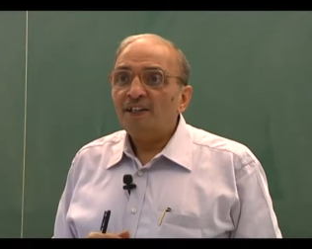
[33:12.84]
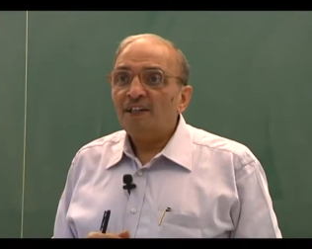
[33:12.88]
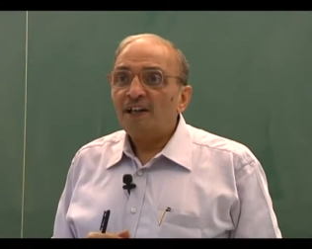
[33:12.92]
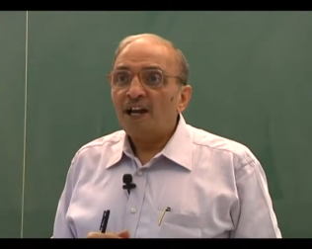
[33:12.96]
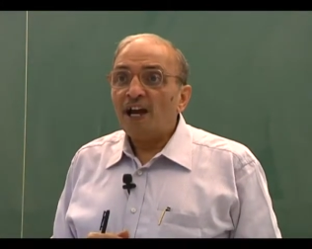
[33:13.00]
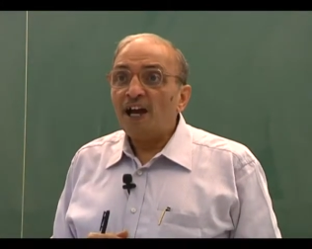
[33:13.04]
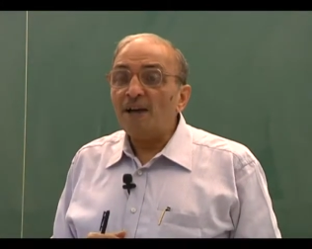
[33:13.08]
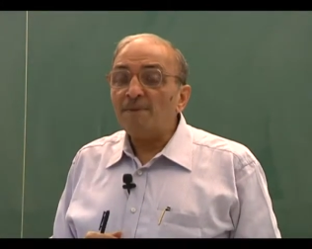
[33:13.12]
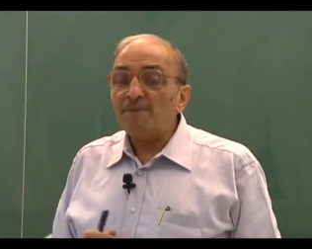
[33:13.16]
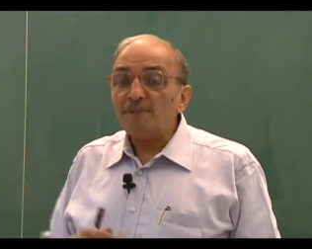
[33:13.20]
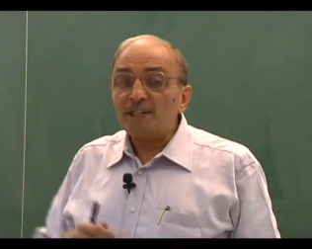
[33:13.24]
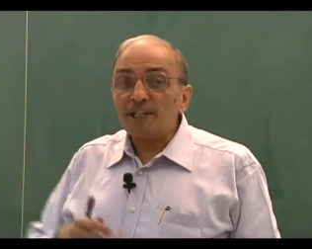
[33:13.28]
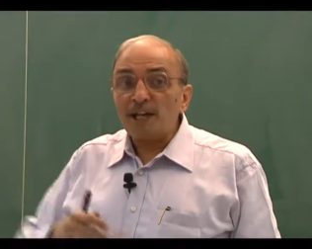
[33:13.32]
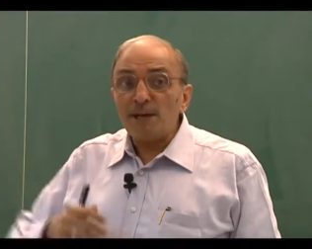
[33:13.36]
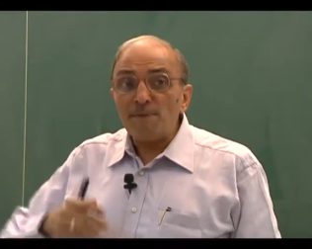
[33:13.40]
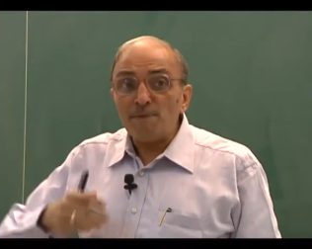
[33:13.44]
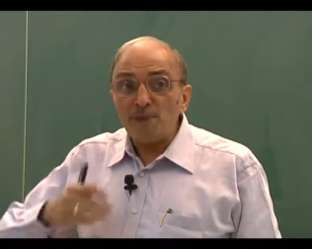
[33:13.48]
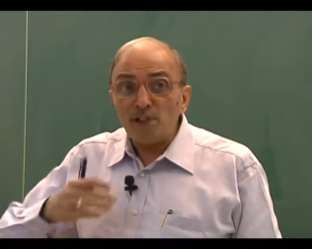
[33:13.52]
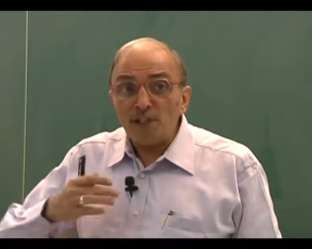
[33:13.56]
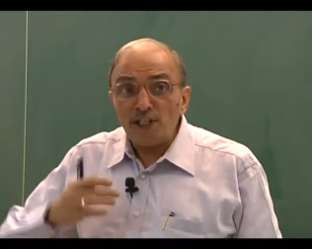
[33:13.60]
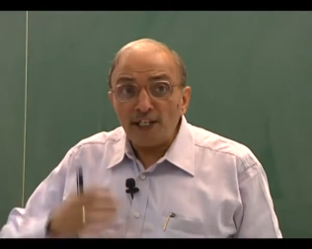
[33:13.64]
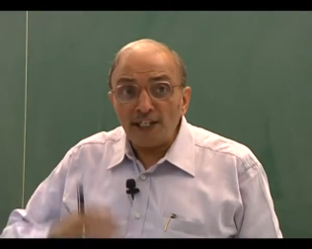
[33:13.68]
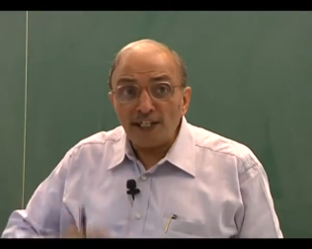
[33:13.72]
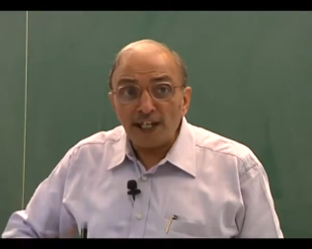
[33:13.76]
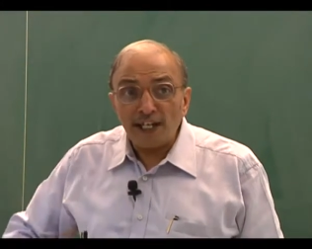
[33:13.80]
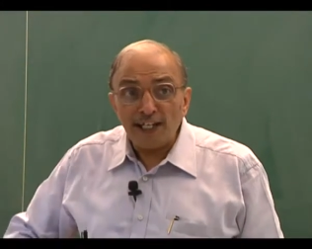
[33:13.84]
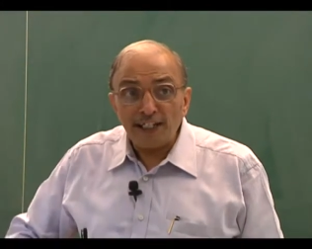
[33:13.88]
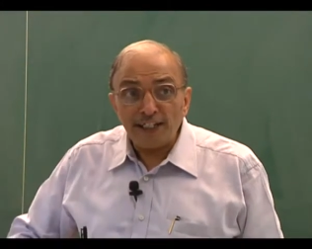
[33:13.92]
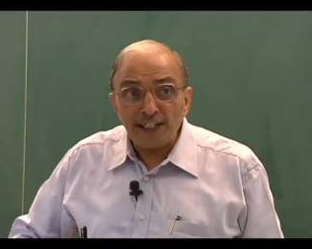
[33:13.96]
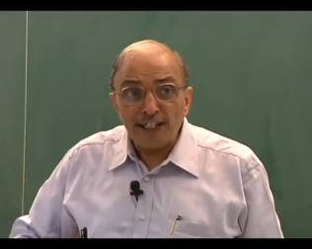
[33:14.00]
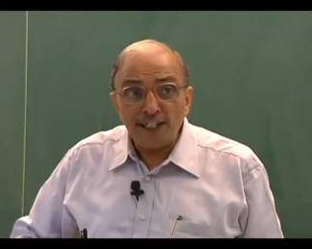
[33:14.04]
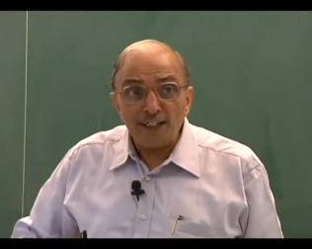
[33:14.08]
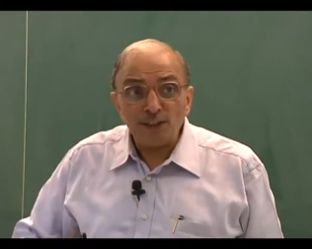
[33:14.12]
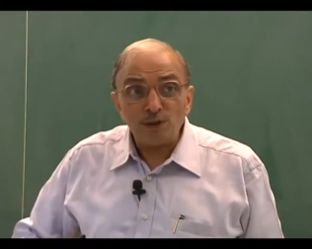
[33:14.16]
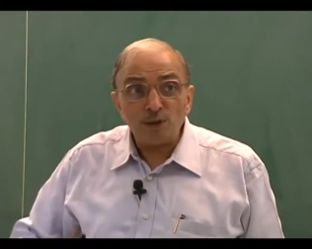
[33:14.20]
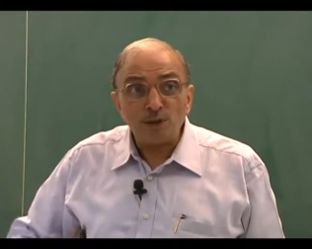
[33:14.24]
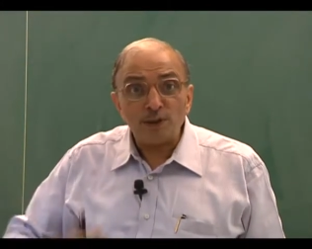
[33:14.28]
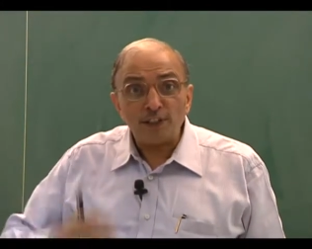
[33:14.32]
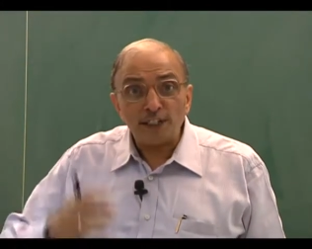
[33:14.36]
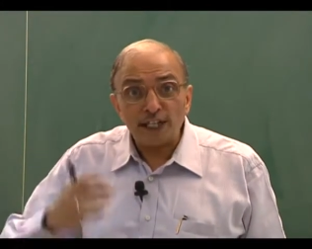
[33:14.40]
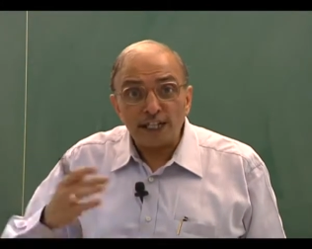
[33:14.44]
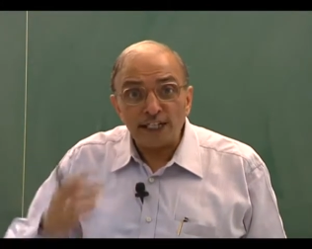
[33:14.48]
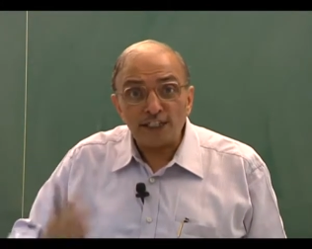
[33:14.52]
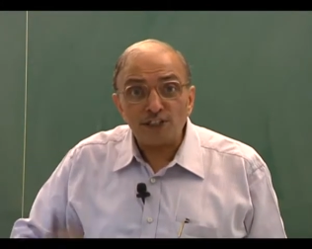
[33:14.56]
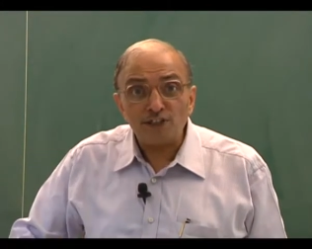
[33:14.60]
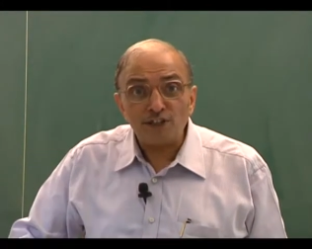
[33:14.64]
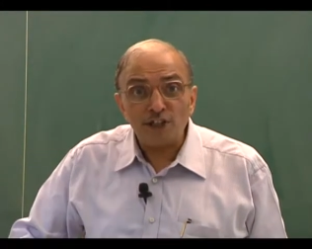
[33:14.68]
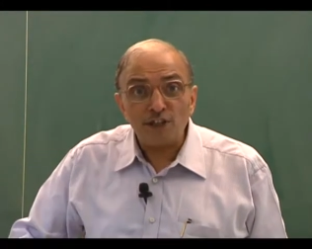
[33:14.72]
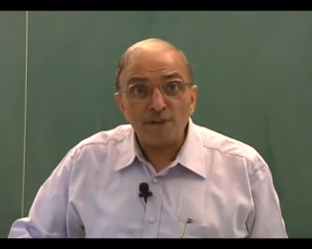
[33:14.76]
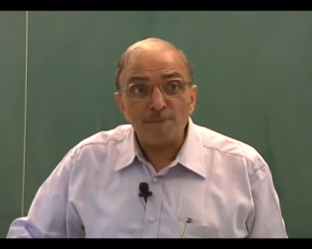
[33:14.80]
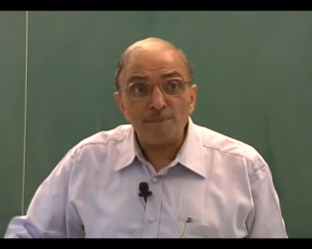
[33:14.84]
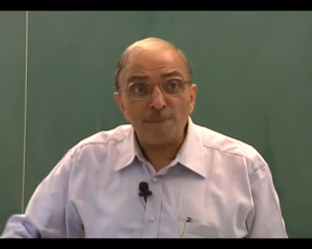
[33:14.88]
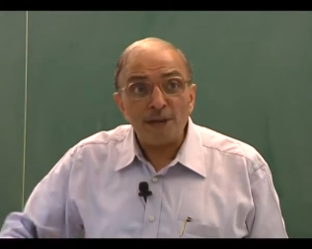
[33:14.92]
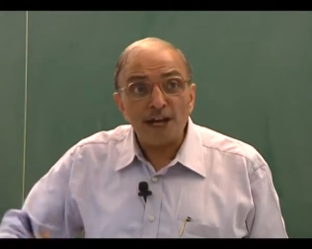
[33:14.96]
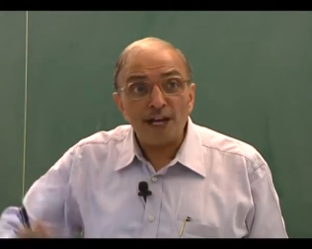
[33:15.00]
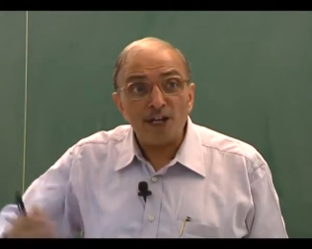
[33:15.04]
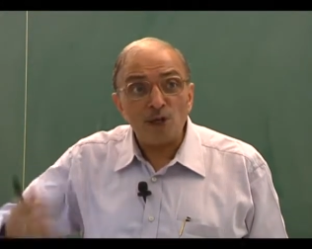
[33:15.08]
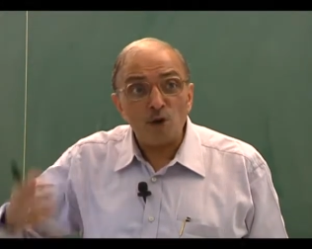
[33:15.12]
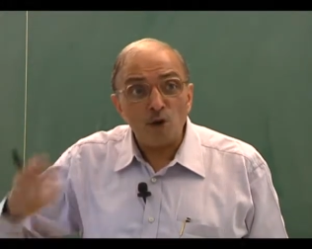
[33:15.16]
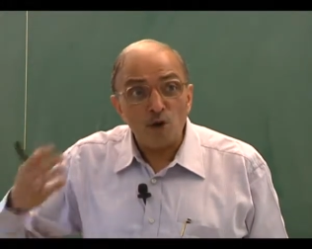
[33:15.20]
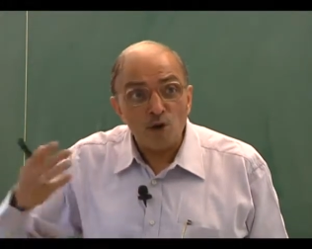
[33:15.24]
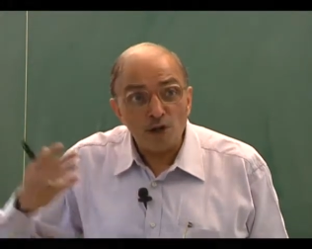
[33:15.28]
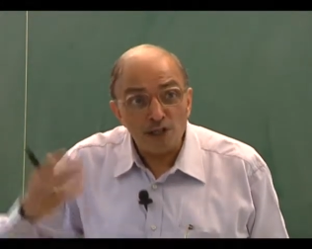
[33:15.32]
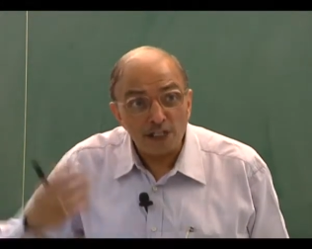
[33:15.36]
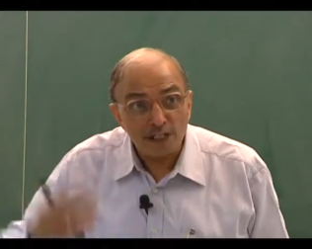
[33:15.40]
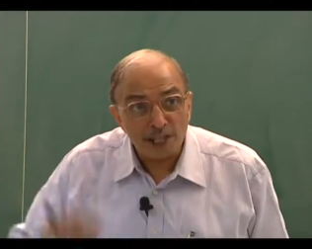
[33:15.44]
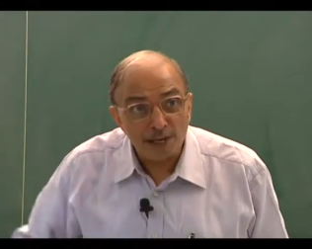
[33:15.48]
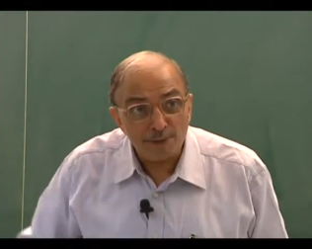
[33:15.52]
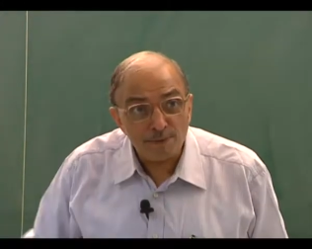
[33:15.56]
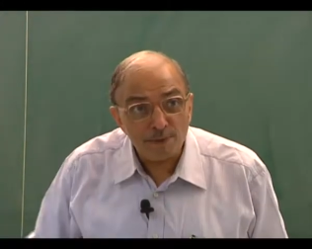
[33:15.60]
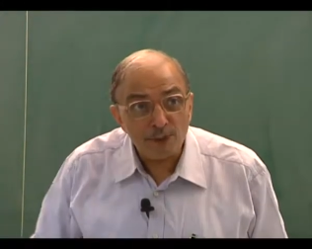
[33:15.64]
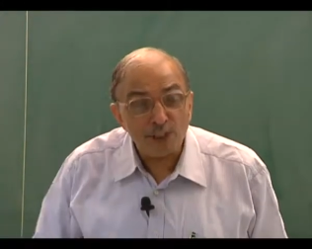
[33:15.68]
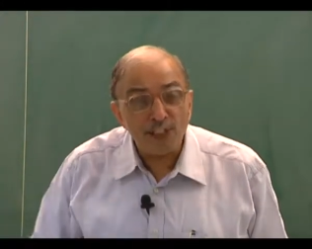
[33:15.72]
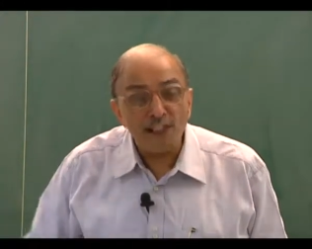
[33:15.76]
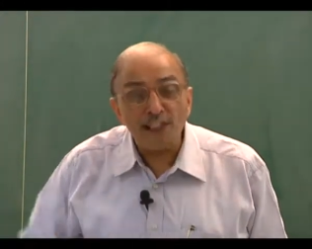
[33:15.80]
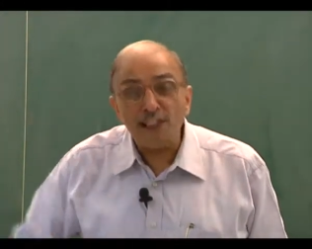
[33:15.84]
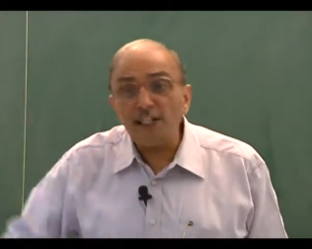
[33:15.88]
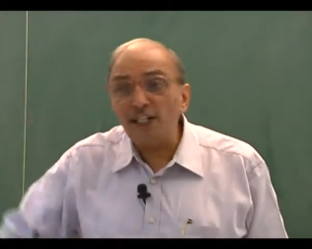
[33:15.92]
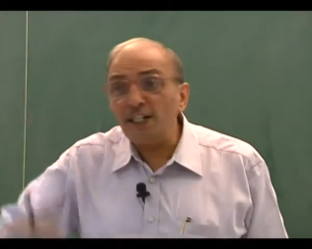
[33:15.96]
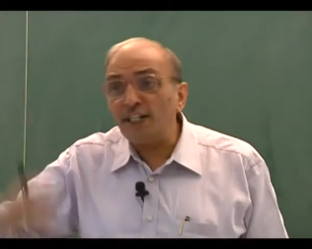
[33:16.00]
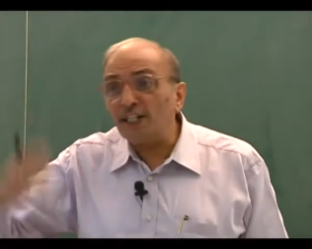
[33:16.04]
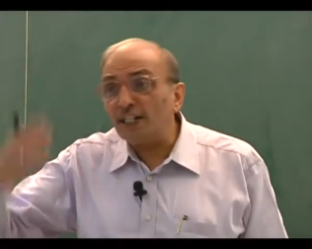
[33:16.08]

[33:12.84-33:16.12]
I'm communicating to rest of my own community,